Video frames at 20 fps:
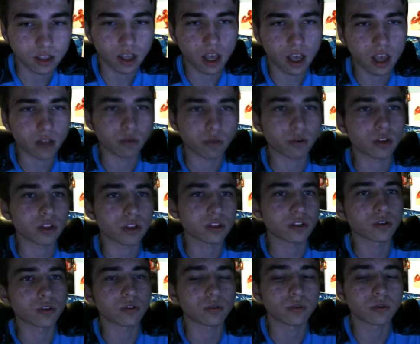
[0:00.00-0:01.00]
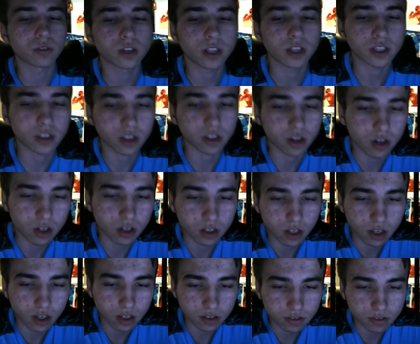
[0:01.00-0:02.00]
in order to get the
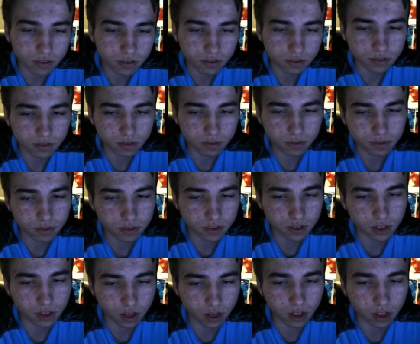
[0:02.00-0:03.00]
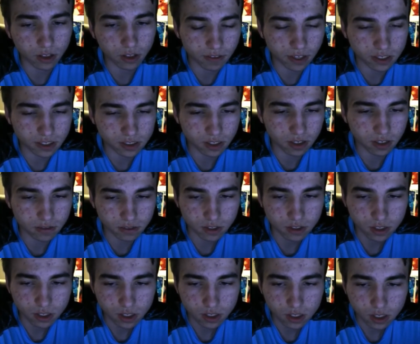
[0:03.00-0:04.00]
call effects off.
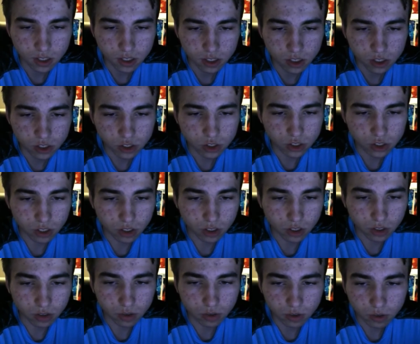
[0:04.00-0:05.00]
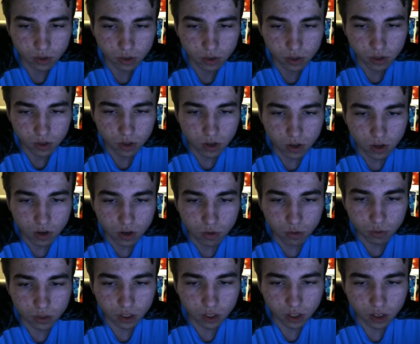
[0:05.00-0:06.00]
So
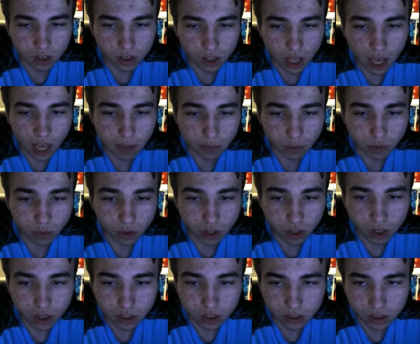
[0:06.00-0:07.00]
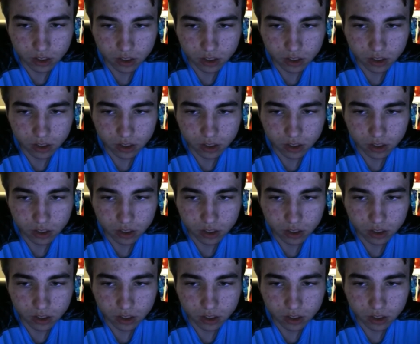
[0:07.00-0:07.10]
we can call Abarugal